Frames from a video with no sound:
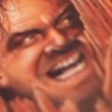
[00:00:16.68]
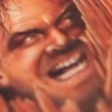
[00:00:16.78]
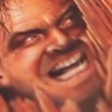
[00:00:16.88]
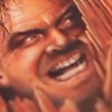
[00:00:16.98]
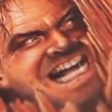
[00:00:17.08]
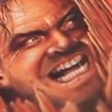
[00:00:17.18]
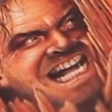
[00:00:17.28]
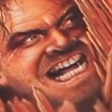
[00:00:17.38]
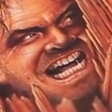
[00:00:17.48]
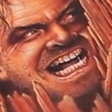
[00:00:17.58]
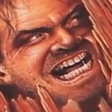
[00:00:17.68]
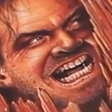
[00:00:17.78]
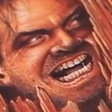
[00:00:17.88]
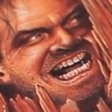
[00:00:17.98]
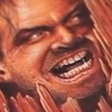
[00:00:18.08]
Stephen King's The
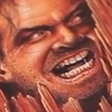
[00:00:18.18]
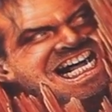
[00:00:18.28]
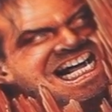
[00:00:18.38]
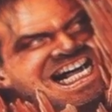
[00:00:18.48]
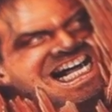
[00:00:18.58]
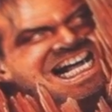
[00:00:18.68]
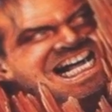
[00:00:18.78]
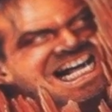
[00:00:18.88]
Shining. As well